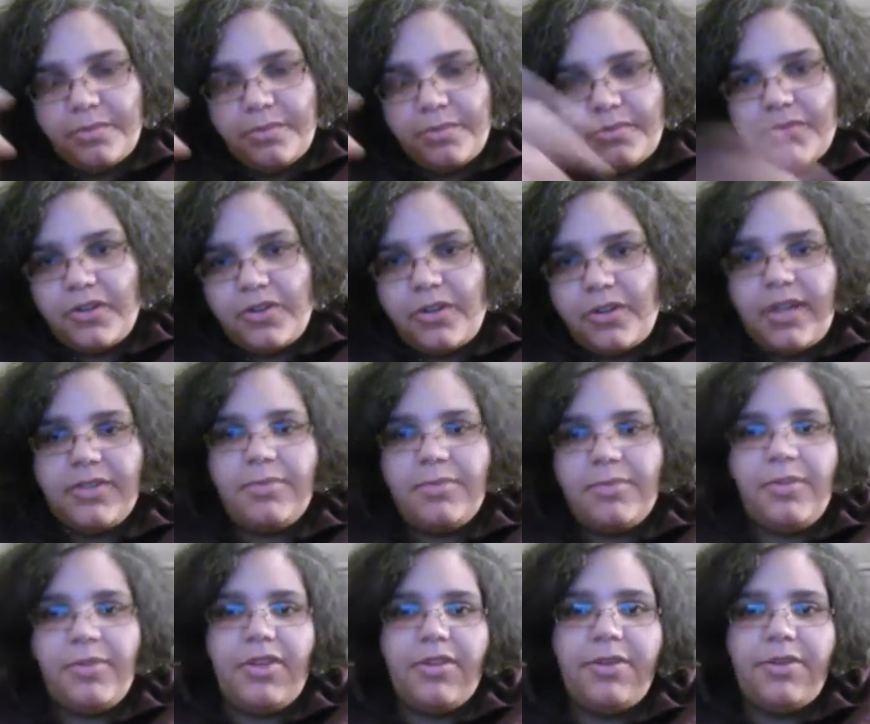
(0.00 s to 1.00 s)
Sherlock's
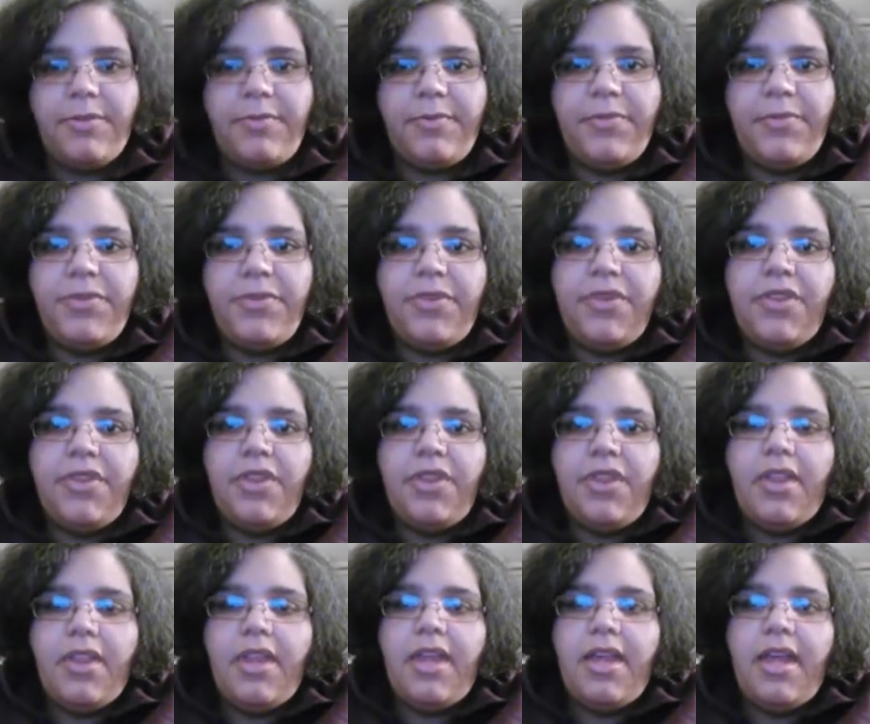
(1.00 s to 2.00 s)
brother.
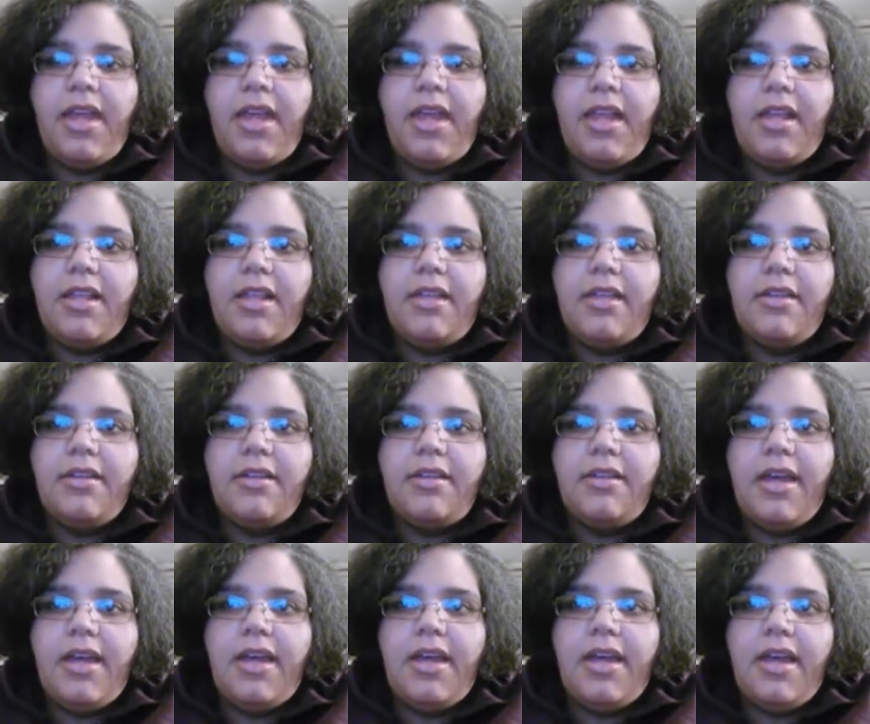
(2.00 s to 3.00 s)
And
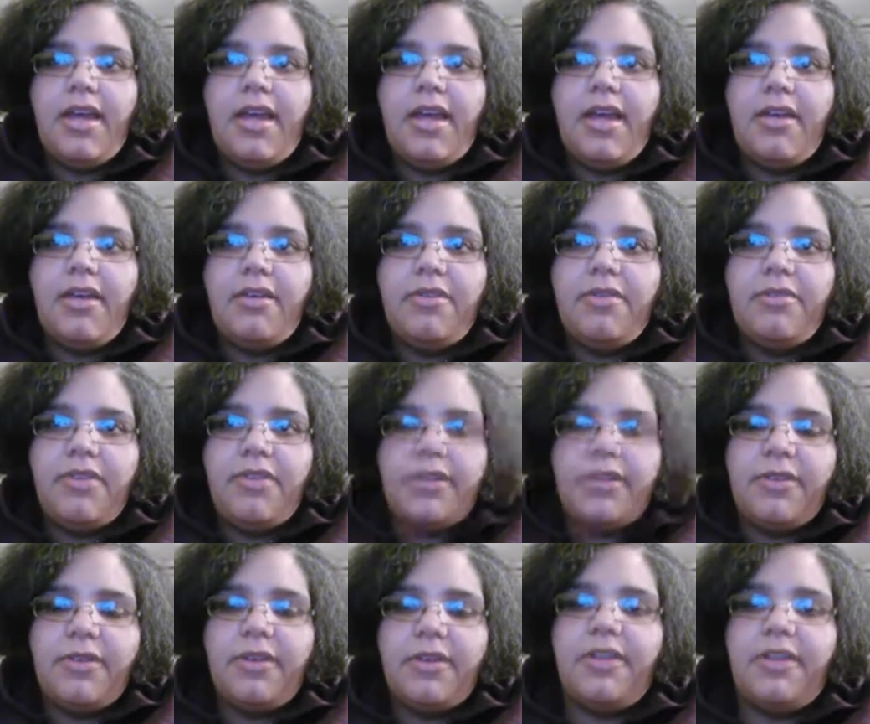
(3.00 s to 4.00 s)
they
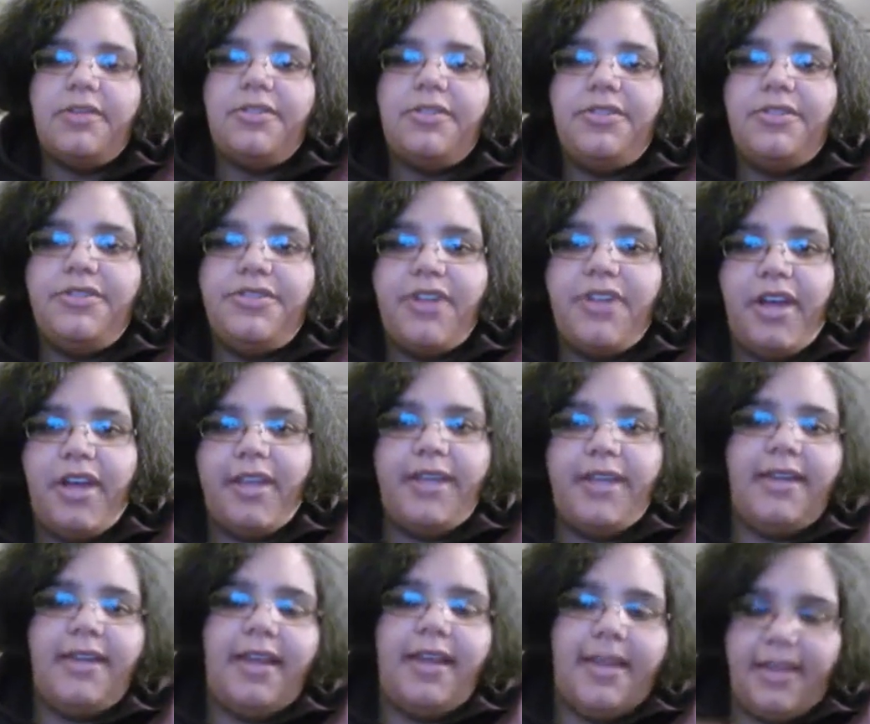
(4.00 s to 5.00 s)
took a
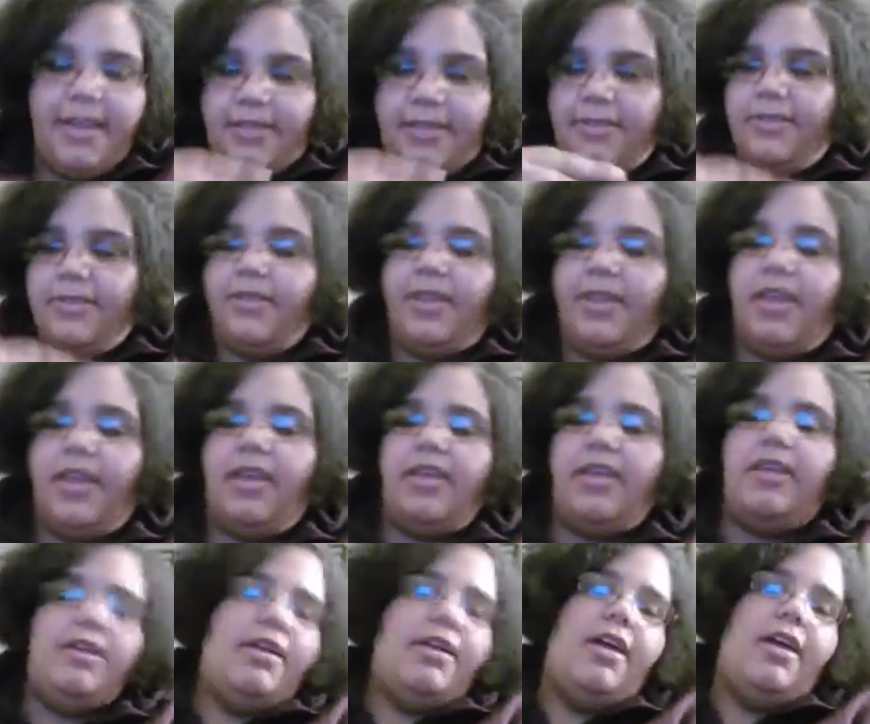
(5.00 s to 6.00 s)
giant ass
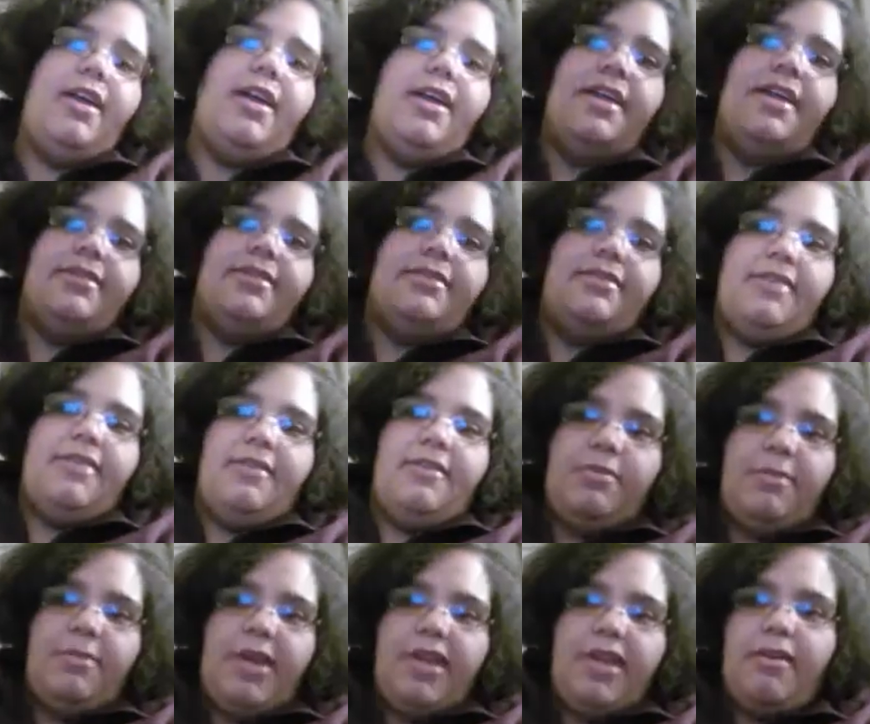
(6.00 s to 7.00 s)
hiatus
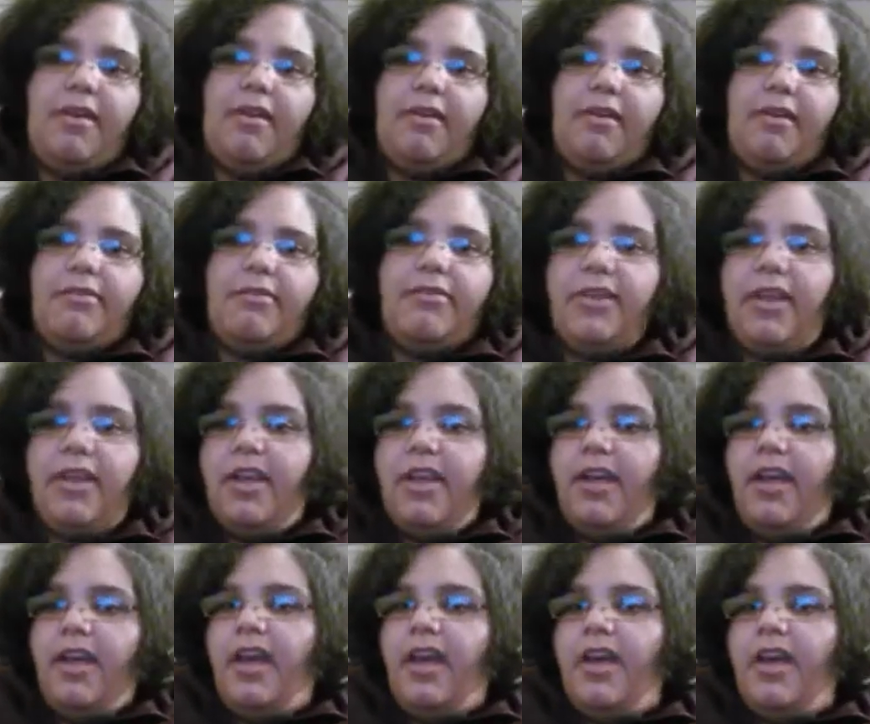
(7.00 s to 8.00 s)
after Mycroft.
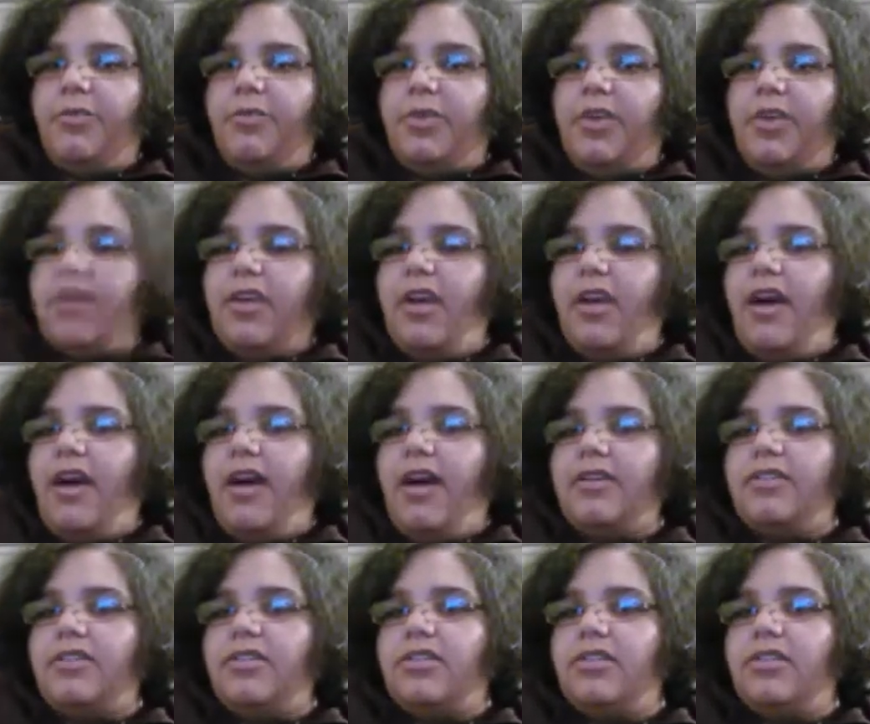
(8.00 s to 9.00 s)
We
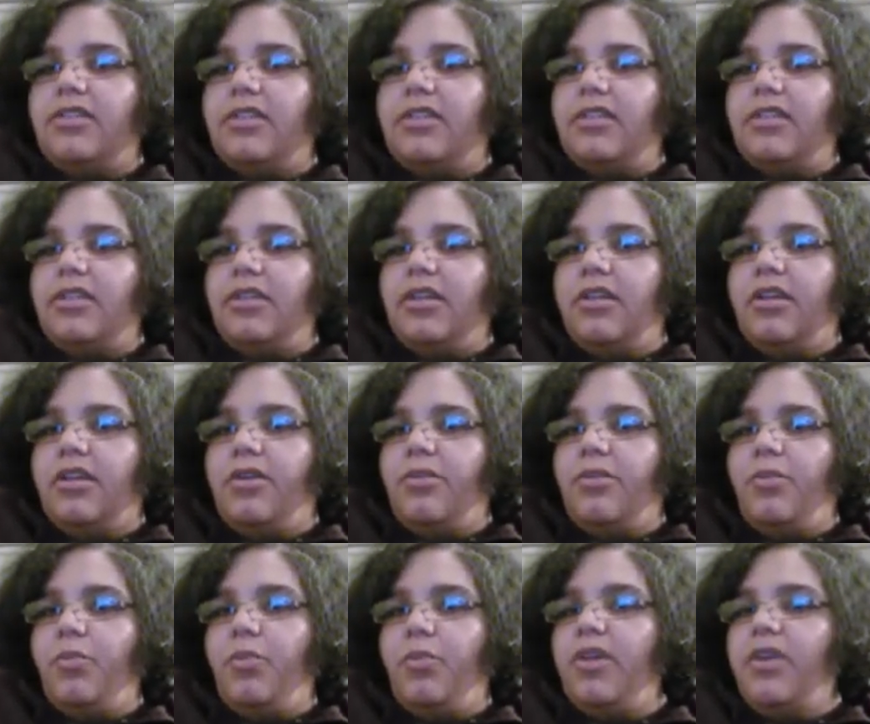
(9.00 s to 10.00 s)
got
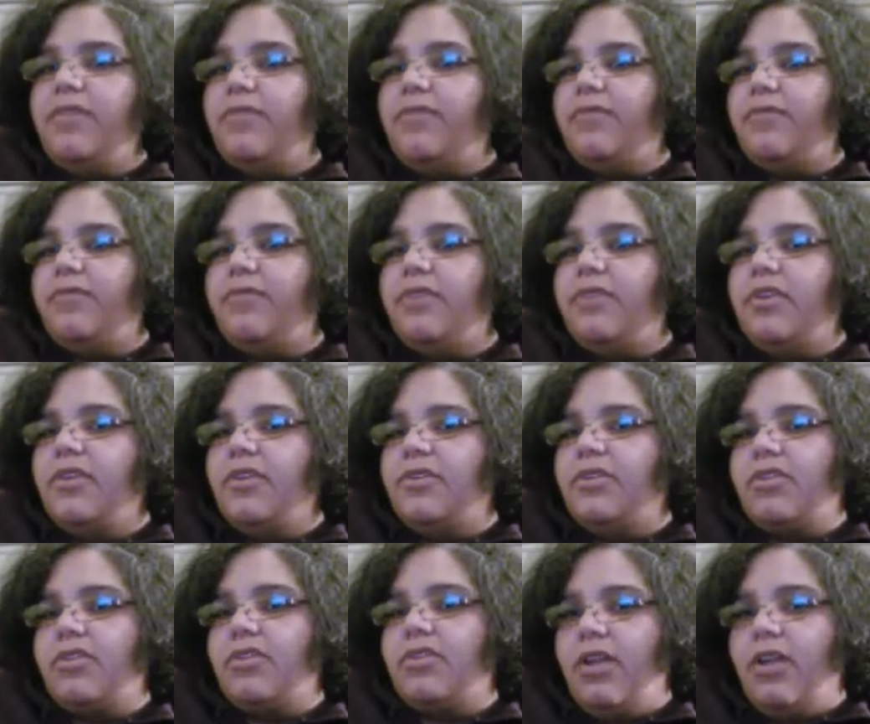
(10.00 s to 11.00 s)
with
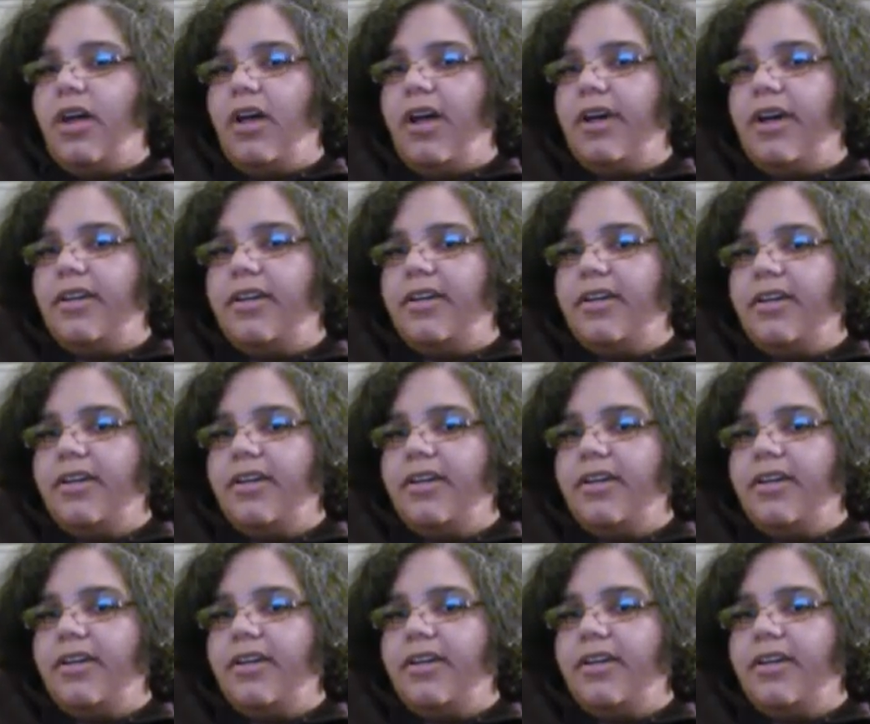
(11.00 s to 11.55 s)
Sherlock,